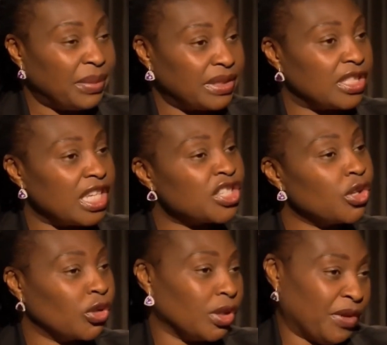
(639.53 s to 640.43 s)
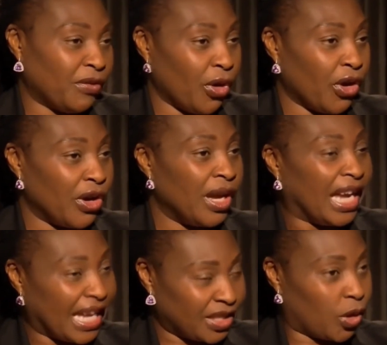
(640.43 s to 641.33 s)
But it's not going to be for her.
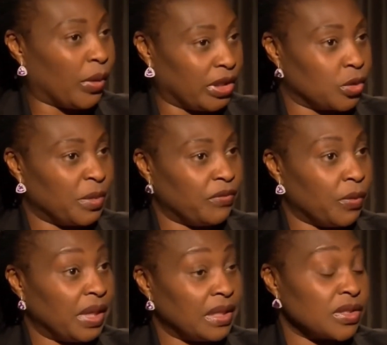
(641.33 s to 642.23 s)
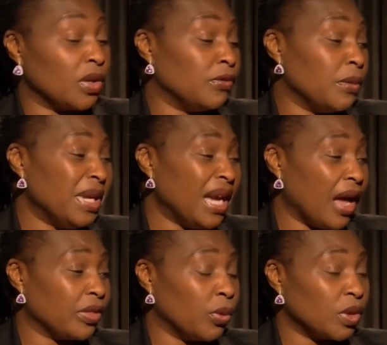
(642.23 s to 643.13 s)
It's going to be for me. So for me,
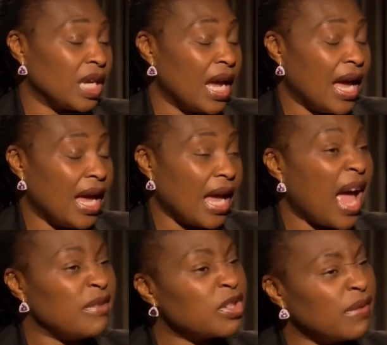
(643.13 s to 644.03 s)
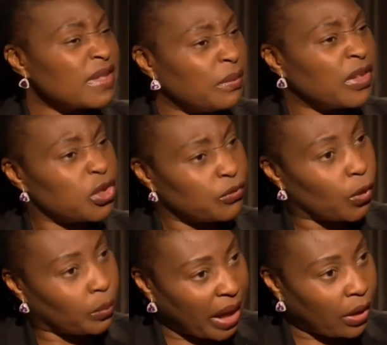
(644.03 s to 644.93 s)
I thought I have to have something to
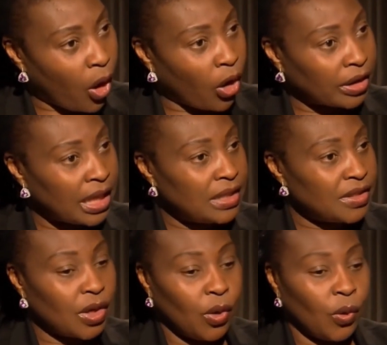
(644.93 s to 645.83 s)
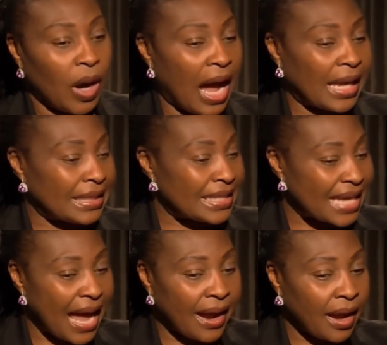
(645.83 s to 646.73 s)
fall back on. So I
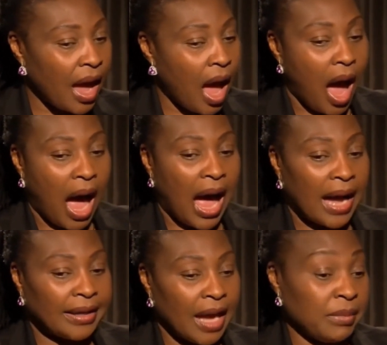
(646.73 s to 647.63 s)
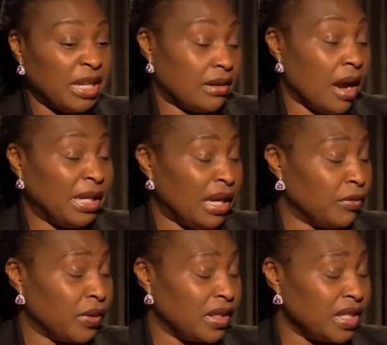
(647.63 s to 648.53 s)
sang. I'm in
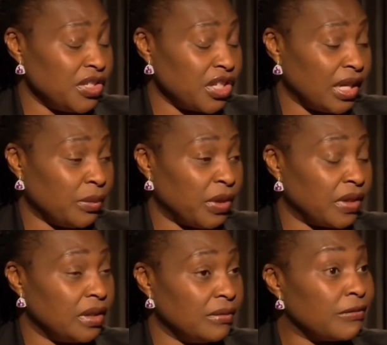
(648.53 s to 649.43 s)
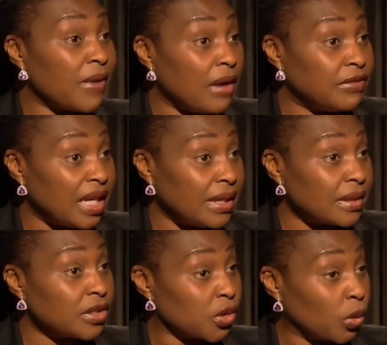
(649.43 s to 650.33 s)
love with the DJ. Within 5
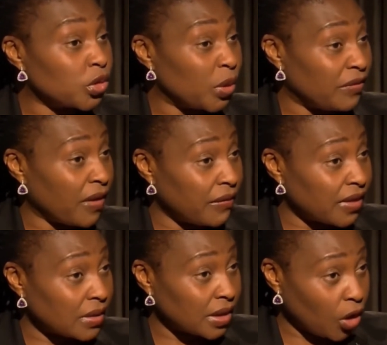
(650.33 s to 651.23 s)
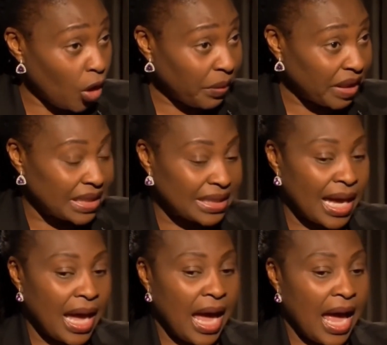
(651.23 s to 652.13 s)
days, it sold 25,000 copies.